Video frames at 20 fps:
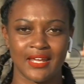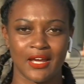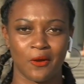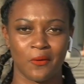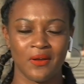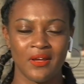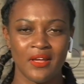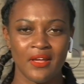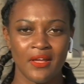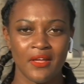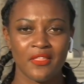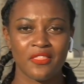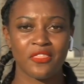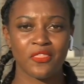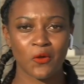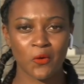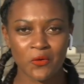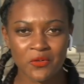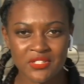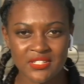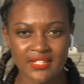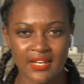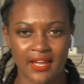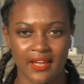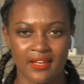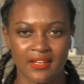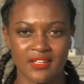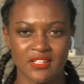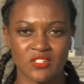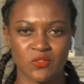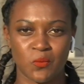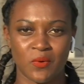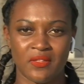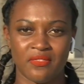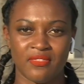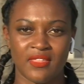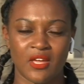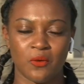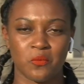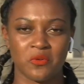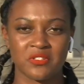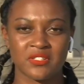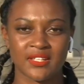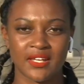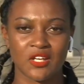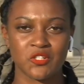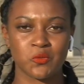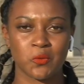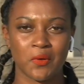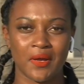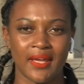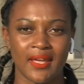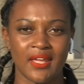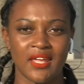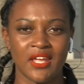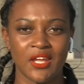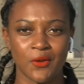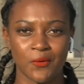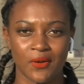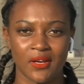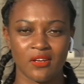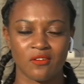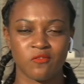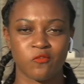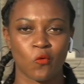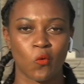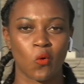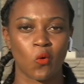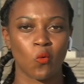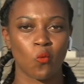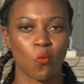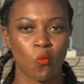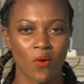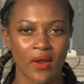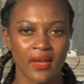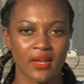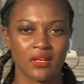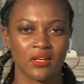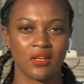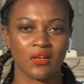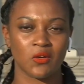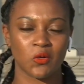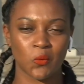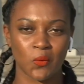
Now, Thursday is when they will schedule a hearing for when